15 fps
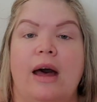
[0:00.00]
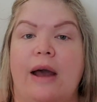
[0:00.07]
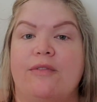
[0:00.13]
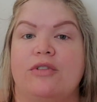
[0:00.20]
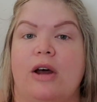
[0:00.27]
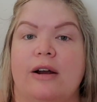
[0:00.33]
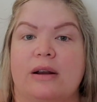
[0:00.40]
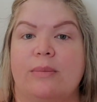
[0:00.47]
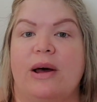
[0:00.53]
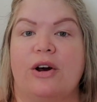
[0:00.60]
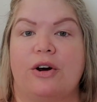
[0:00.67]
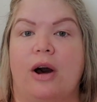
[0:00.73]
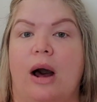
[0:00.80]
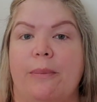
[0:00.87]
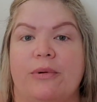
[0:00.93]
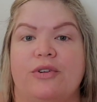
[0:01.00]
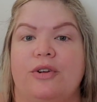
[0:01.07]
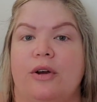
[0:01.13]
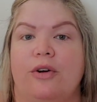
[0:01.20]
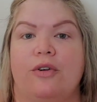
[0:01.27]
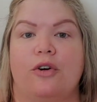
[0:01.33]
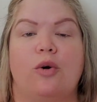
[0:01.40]
I've talked about
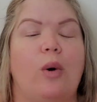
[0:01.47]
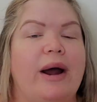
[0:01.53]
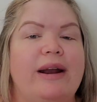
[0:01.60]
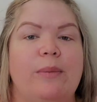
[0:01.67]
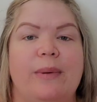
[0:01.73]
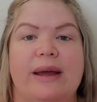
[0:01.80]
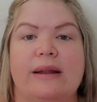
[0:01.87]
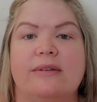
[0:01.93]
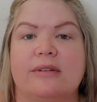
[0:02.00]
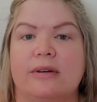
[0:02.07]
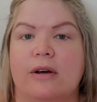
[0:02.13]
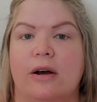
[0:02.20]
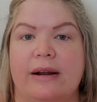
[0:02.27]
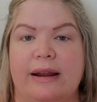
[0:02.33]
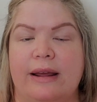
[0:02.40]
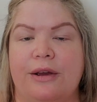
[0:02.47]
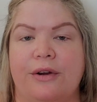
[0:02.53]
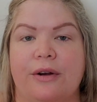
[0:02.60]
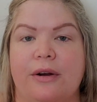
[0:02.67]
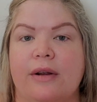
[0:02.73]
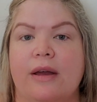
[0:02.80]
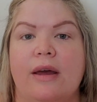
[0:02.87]
Coppertone quite a bit on
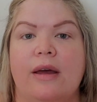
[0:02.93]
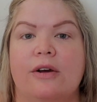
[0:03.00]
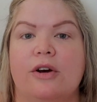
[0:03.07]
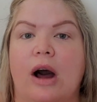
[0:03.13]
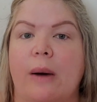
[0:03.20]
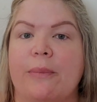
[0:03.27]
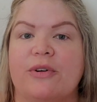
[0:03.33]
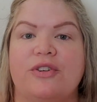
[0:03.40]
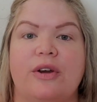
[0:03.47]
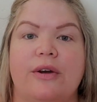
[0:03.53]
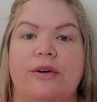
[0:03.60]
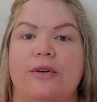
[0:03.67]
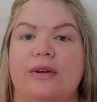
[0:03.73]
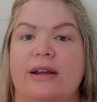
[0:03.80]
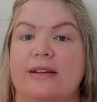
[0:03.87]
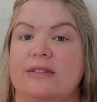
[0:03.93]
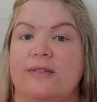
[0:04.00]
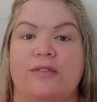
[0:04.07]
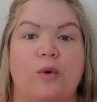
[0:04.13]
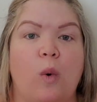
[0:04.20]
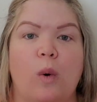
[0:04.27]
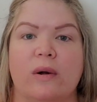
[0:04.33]
here. Coppertone is,
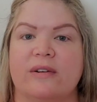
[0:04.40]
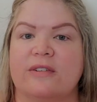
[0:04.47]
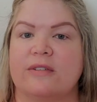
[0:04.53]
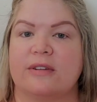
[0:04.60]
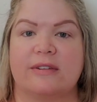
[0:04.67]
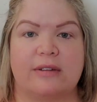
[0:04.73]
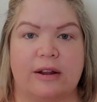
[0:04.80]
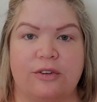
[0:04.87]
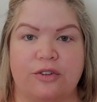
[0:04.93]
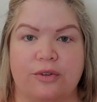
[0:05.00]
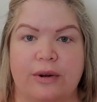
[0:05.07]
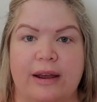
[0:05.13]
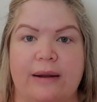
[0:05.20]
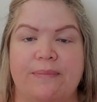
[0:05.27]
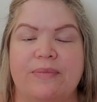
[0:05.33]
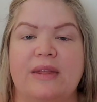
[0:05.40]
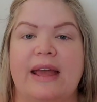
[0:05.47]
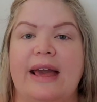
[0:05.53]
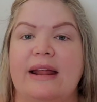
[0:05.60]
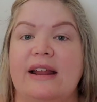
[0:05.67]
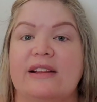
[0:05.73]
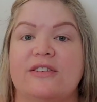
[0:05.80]
of course, the sunscreen,
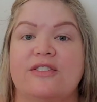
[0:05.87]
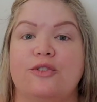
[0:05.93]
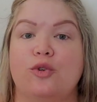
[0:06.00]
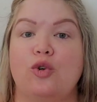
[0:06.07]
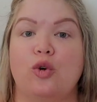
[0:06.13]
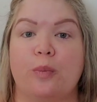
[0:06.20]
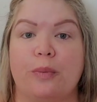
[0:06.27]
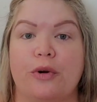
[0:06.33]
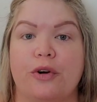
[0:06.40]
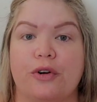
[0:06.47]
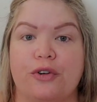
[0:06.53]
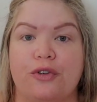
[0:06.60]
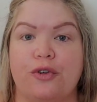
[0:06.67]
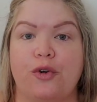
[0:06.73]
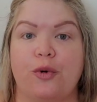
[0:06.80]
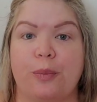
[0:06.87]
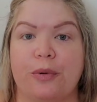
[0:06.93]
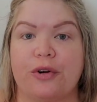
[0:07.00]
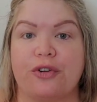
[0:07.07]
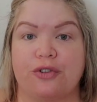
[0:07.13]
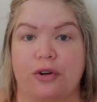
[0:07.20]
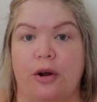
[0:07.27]
and it's super,
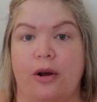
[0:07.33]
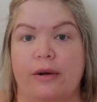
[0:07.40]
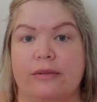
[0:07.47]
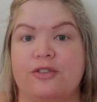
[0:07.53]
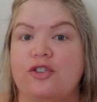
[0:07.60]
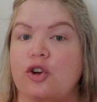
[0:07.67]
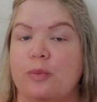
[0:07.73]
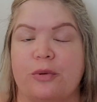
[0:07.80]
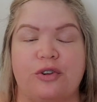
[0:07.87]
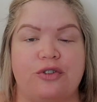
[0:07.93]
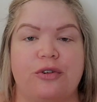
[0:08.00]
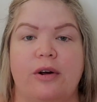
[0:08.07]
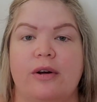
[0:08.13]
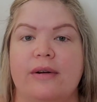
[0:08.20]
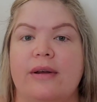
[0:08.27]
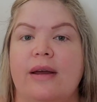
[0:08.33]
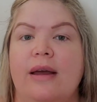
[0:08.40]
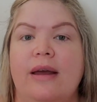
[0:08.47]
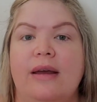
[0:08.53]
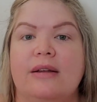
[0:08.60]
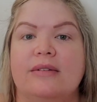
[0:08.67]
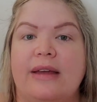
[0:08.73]
super strong. Super strong.
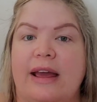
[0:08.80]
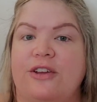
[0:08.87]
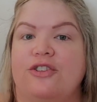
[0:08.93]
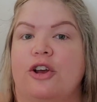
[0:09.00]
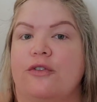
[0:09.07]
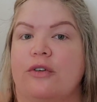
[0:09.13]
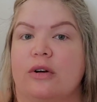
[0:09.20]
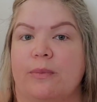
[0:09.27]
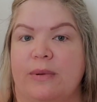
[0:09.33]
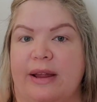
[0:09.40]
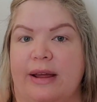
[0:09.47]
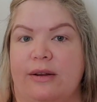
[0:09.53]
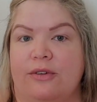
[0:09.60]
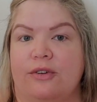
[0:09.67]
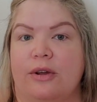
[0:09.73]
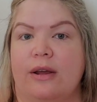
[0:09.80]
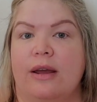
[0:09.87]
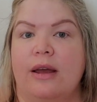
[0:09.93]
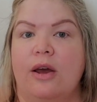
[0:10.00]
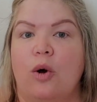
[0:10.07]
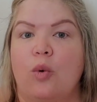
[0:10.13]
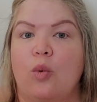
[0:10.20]
Takes over a blend.
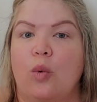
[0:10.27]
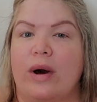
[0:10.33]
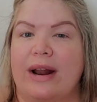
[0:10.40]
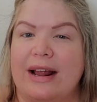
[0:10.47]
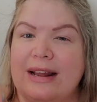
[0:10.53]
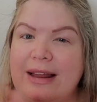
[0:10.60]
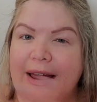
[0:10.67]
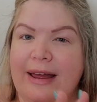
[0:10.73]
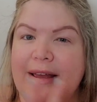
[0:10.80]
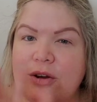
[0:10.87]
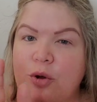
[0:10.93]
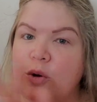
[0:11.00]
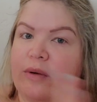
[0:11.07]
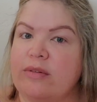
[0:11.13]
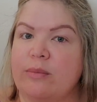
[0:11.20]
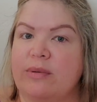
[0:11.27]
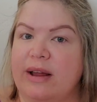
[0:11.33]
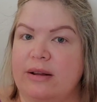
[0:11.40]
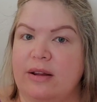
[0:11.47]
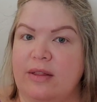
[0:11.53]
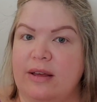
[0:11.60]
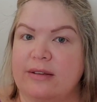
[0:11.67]
What I like, whoever
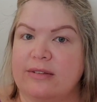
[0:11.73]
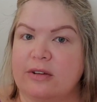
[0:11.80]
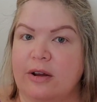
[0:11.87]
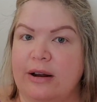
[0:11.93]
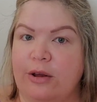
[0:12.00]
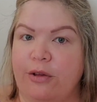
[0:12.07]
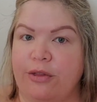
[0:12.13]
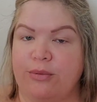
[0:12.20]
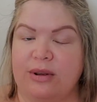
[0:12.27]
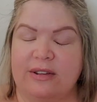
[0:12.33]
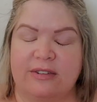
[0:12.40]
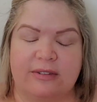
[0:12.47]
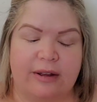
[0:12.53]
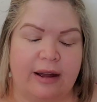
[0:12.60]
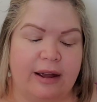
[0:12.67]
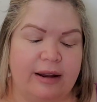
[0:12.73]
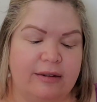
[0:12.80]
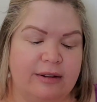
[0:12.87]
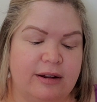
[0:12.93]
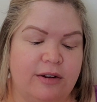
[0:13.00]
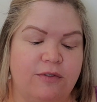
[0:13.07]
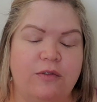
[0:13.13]
blended this on L3's side
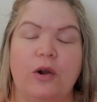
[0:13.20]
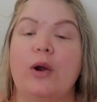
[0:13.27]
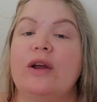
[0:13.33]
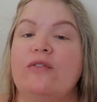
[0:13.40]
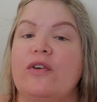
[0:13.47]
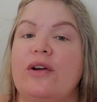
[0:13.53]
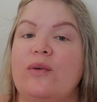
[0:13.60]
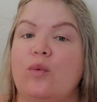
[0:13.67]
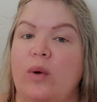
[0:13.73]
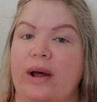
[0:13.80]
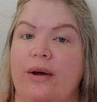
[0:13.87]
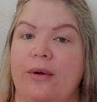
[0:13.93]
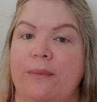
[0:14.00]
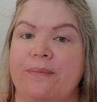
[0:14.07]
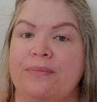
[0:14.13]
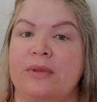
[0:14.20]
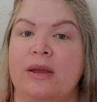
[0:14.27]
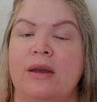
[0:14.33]
did it very, very well